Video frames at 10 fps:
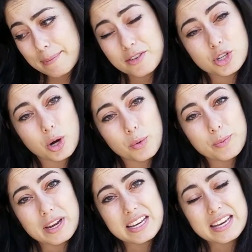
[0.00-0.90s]
But I'm
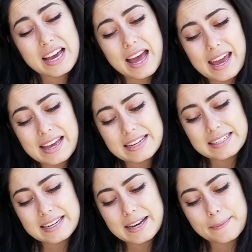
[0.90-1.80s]
having trouble with my knee.
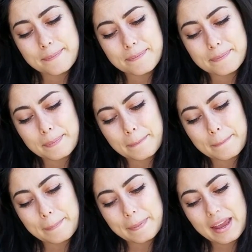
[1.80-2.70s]
And um,
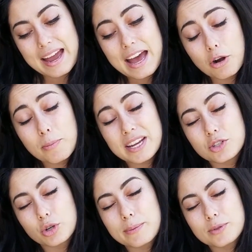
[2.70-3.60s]
I had
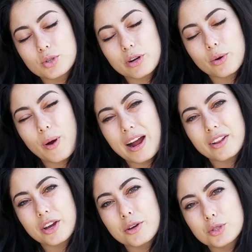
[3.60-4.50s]
on my Instagram story
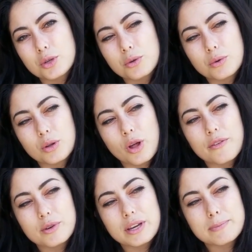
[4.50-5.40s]
a while ago, so
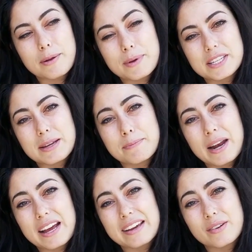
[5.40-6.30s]
a lot of you guys might have
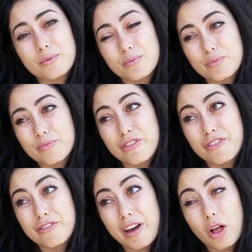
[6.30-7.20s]
missed it, but I
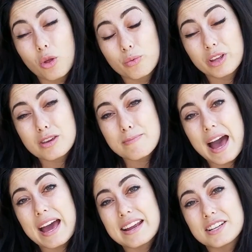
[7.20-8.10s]
fell
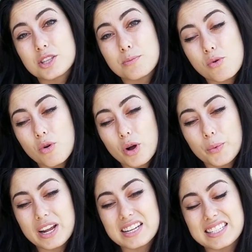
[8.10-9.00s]
really bad into the
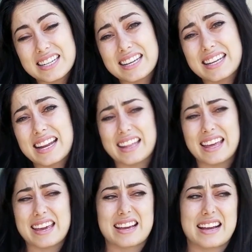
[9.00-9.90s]
pool. And when I did
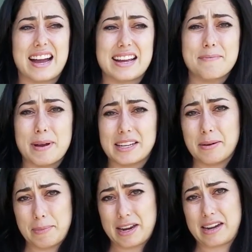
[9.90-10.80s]
it, I like
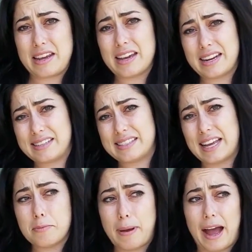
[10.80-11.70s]
kind of messed up my knee
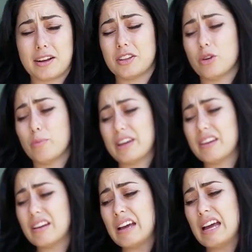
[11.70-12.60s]
and it set it back a
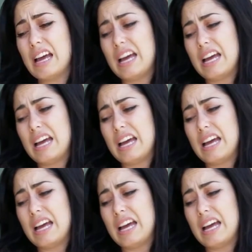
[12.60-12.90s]
little bit.